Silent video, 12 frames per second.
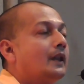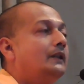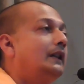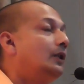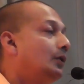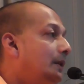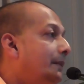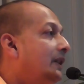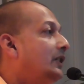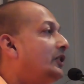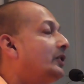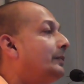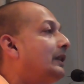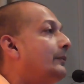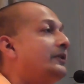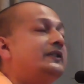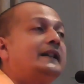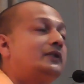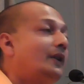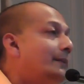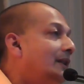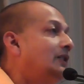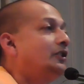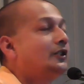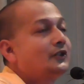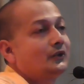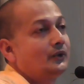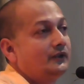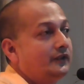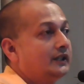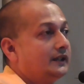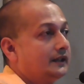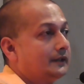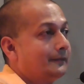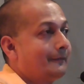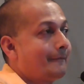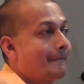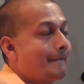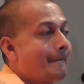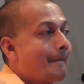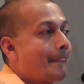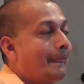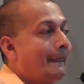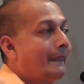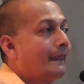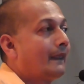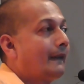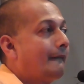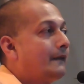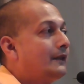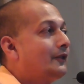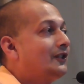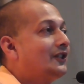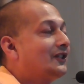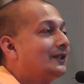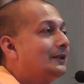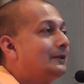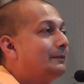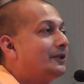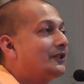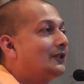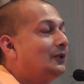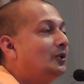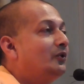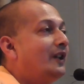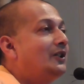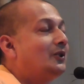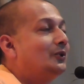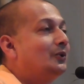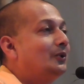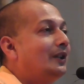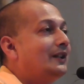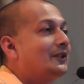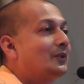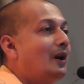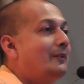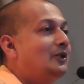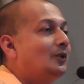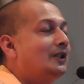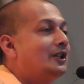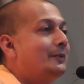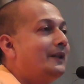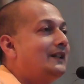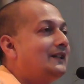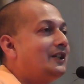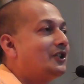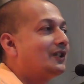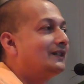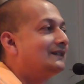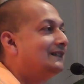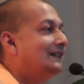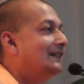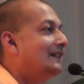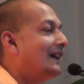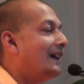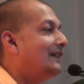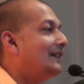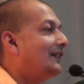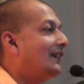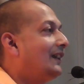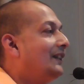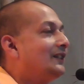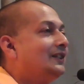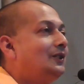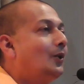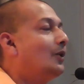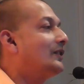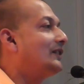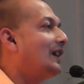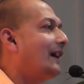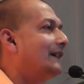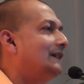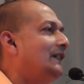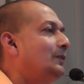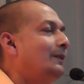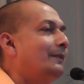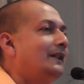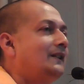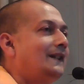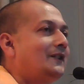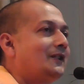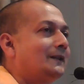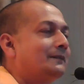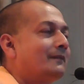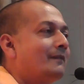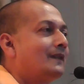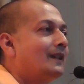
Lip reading: Then only meditation becomes easy. That's why meditation is so difficult. There was this person who went to a Swami to learn meditation. And he says, Yog Sikhaiye, teach me meditation.